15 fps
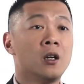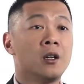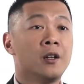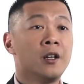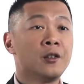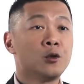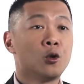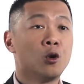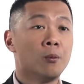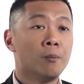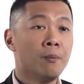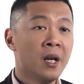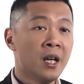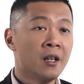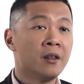This could
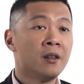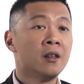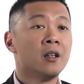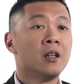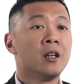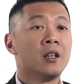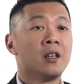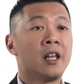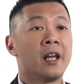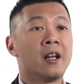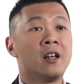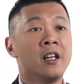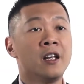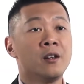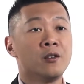mean that
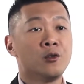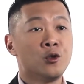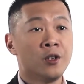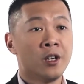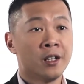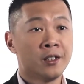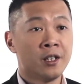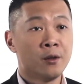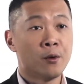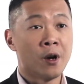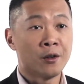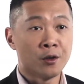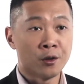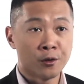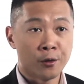late GST
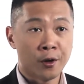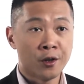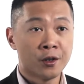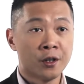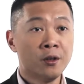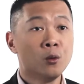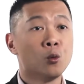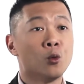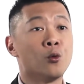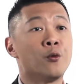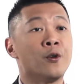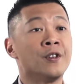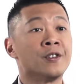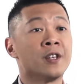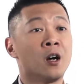registration would
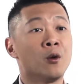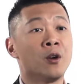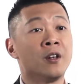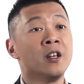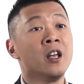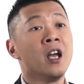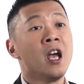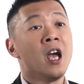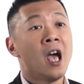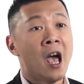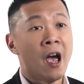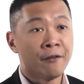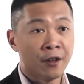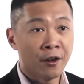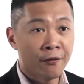result in
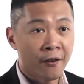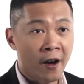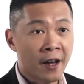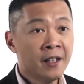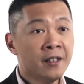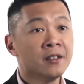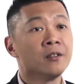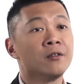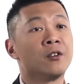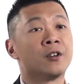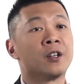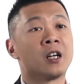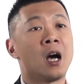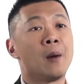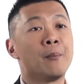hefty fines for
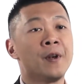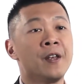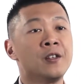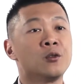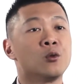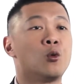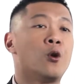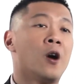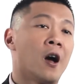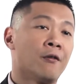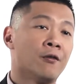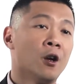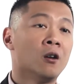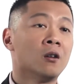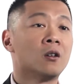the companies who
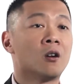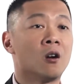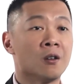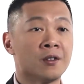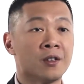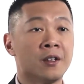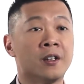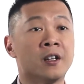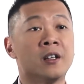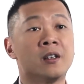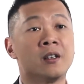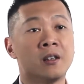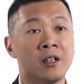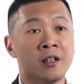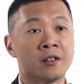have not considered
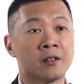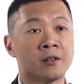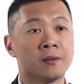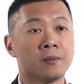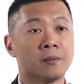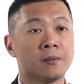this.